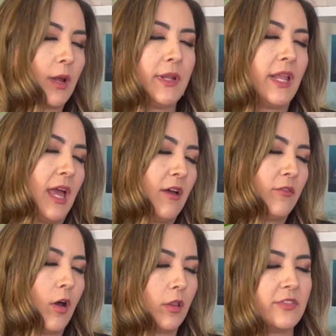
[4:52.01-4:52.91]
I mean, I
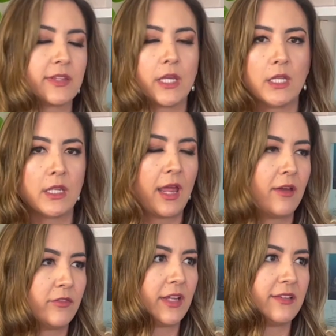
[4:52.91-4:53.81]
have olive skin. I
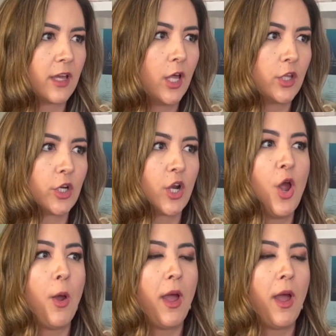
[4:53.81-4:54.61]
have a nice color.